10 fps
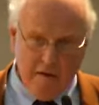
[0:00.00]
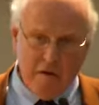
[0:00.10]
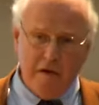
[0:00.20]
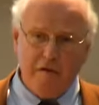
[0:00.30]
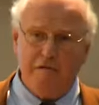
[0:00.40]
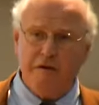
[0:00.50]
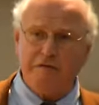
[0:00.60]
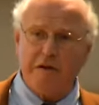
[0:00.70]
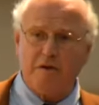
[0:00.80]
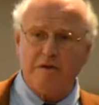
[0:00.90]
uh, uh,
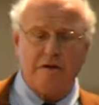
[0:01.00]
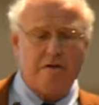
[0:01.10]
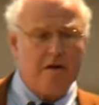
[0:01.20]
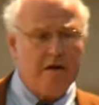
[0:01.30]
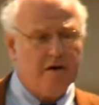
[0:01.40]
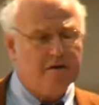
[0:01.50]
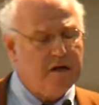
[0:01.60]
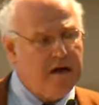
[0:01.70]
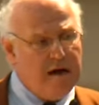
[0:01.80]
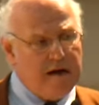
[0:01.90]
50 or 60
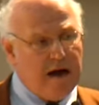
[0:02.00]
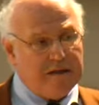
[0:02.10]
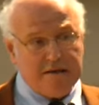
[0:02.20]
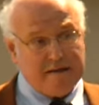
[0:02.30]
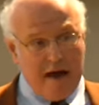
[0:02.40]
years. Now, at the